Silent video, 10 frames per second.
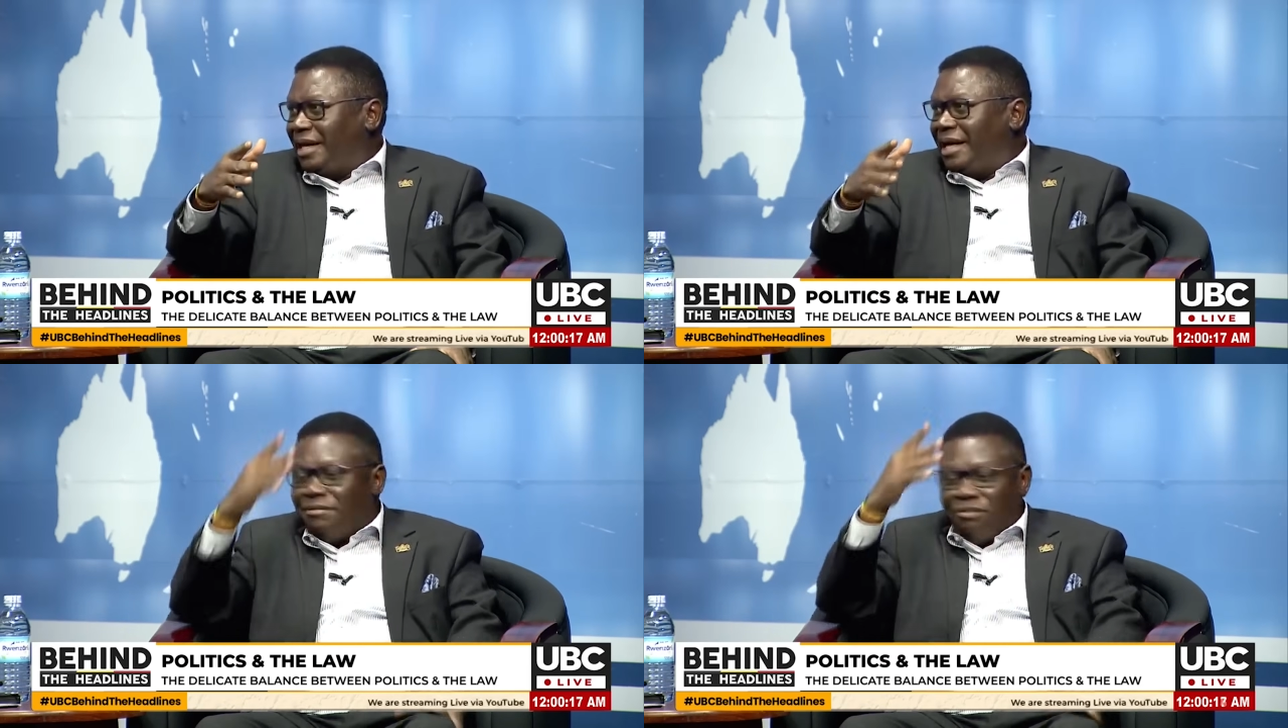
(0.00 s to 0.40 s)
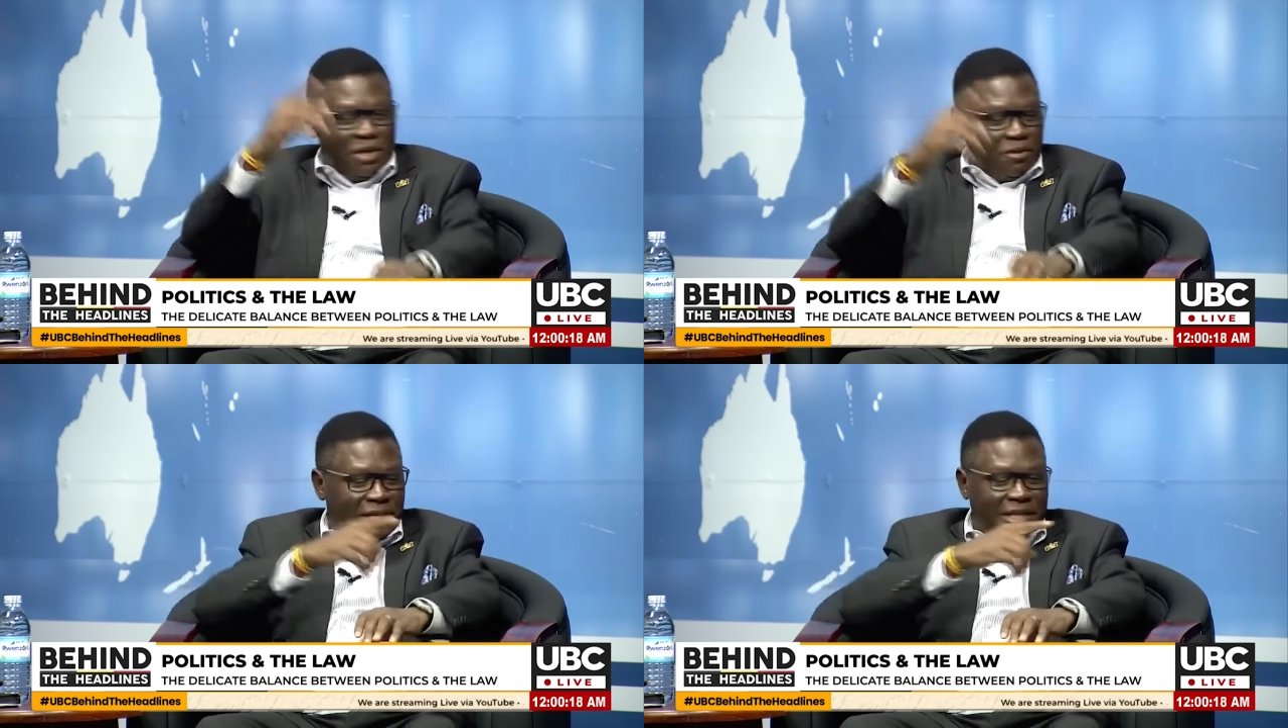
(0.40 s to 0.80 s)

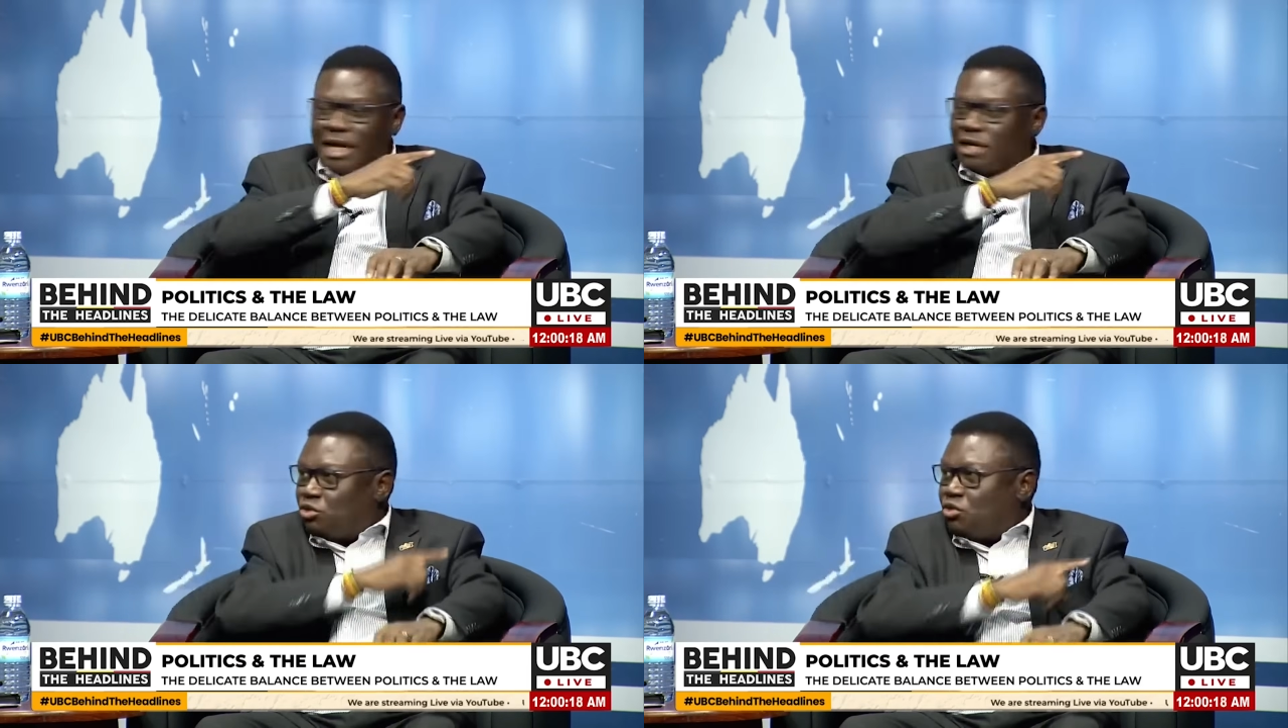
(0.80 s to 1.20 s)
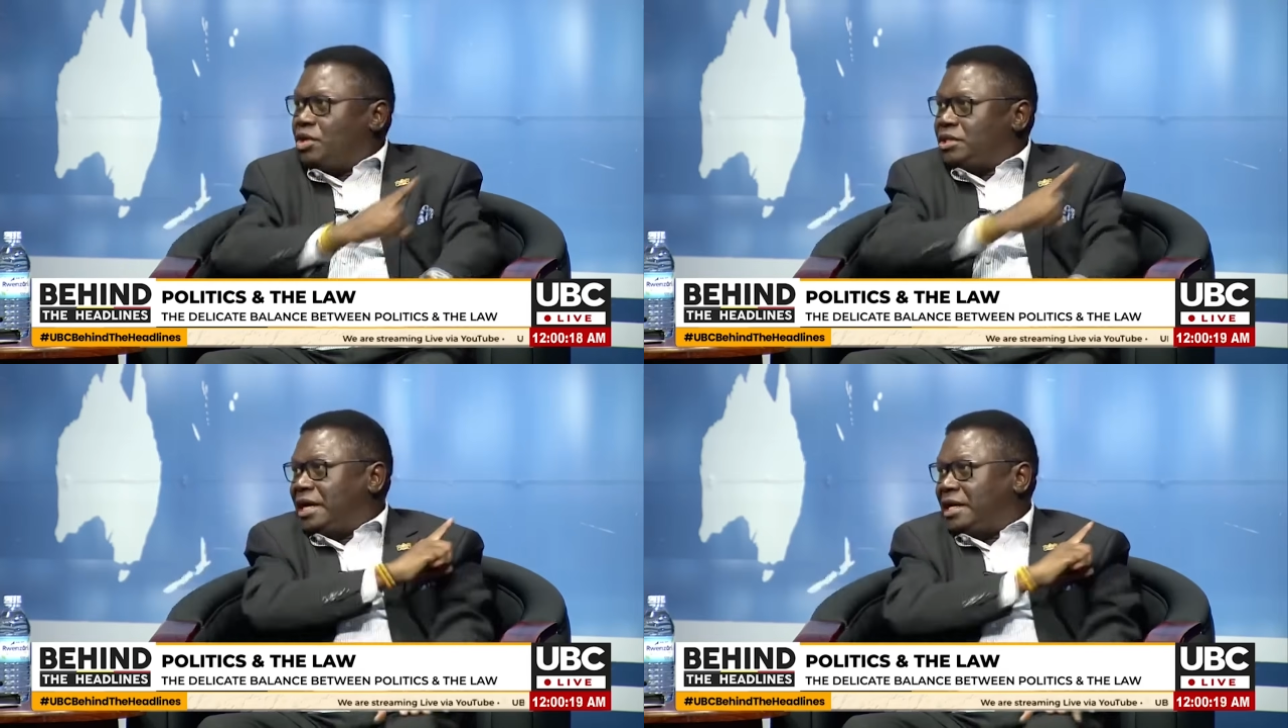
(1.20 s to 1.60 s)
Anybody with a tattoo
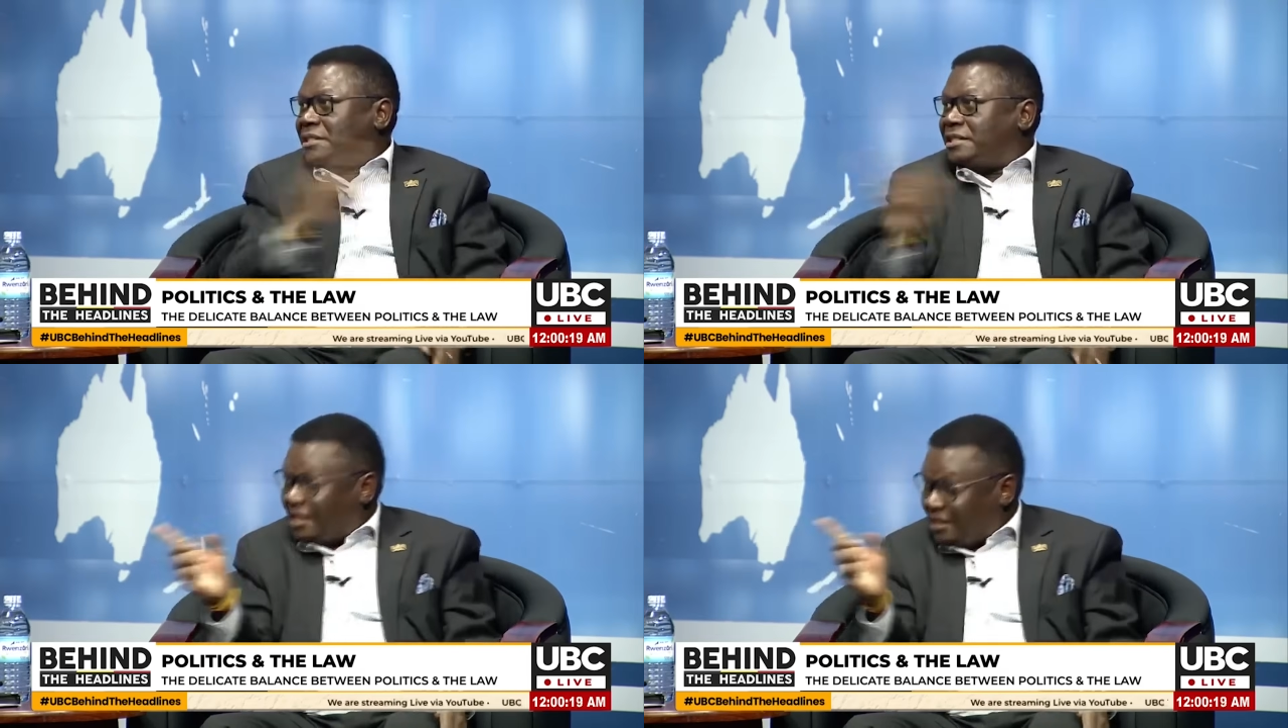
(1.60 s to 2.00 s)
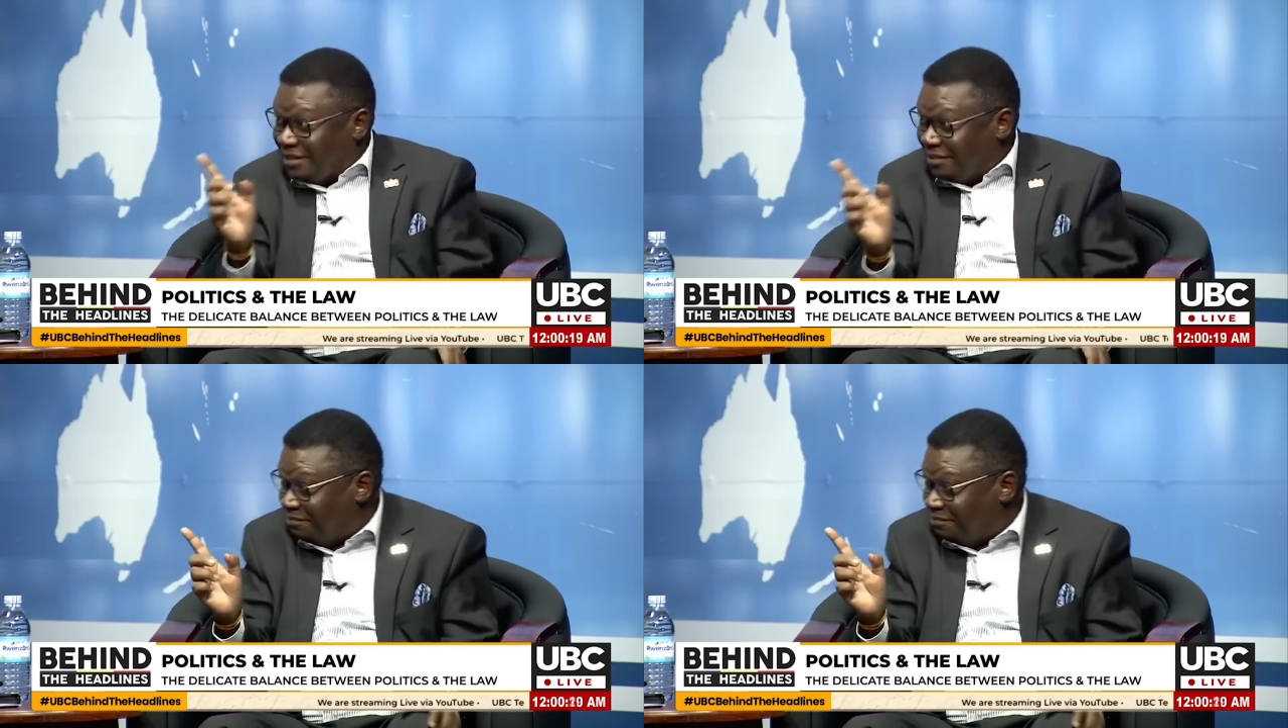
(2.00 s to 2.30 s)
was arrested.